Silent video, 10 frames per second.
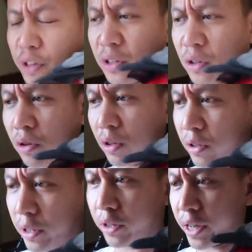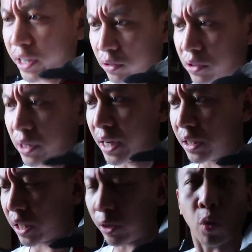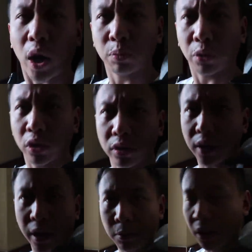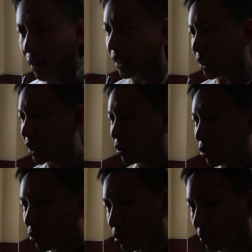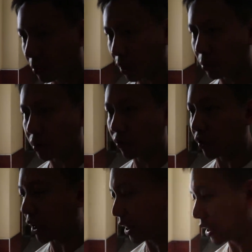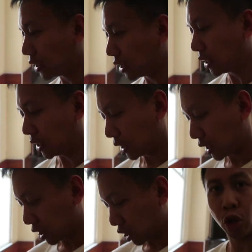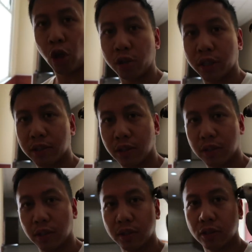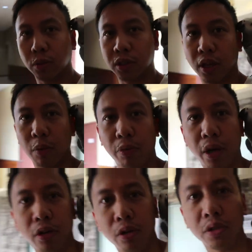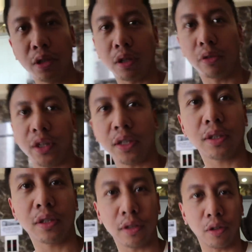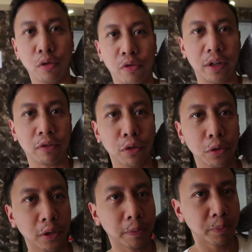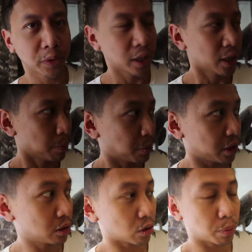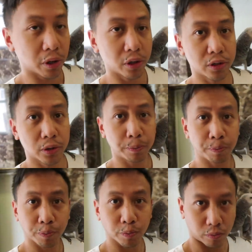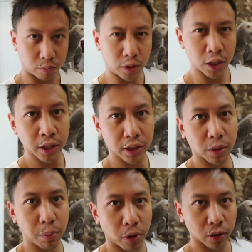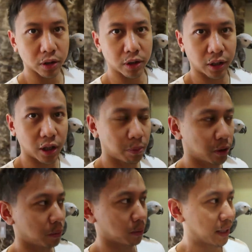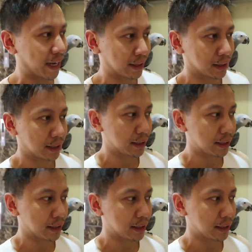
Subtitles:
physical exercise. Like wild birds, I mean, they need to be able to fly long distances to escape predators and all of this, to go find food. But indoor birds, it's important to keep them at